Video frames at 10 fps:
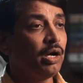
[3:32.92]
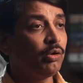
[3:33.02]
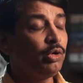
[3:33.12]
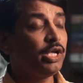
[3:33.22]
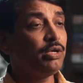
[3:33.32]
or
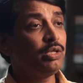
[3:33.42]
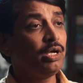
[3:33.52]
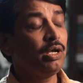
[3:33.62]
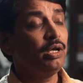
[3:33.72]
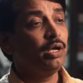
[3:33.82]
look into
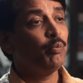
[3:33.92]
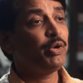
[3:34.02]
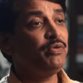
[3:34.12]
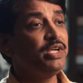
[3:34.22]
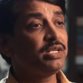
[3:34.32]
the
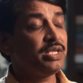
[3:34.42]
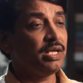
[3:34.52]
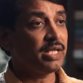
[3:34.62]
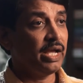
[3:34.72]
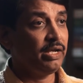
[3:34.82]
previous
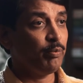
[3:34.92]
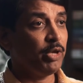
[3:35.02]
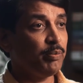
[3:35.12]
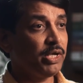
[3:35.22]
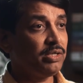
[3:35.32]
year's IIT
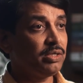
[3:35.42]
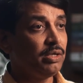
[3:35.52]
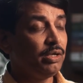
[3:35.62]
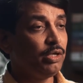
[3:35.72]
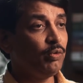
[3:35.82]
papers,
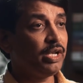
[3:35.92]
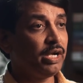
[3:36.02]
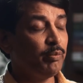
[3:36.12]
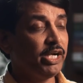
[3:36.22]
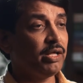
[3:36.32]
you will
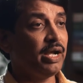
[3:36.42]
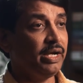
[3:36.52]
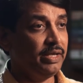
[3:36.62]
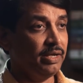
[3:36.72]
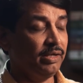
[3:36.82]
get a better
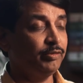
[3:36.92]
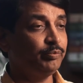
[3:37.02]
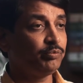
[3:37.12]
idea.